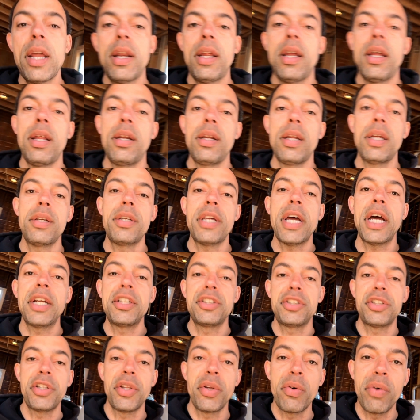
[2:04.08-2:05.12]
end
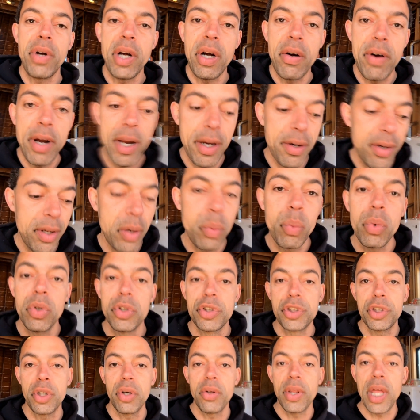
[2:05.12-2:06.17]
attached to the rear end, and we'll
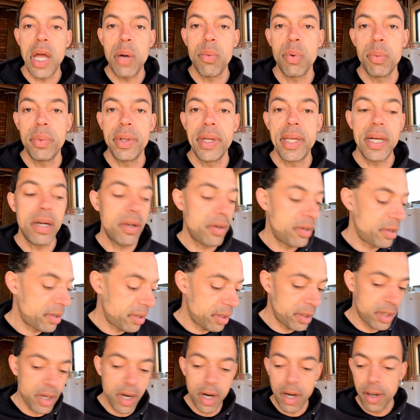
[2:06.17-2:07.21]
show that when we get out into the
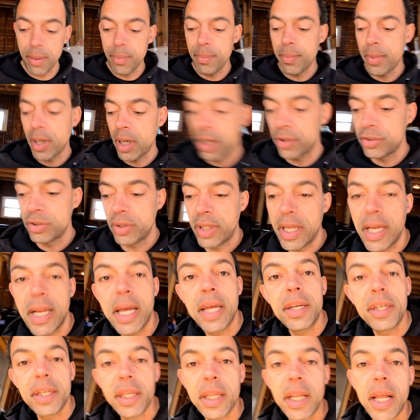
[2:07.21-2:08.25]
car. So that
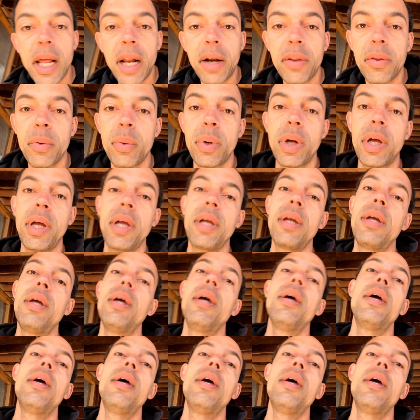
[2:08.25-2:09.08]
had to get out of the way.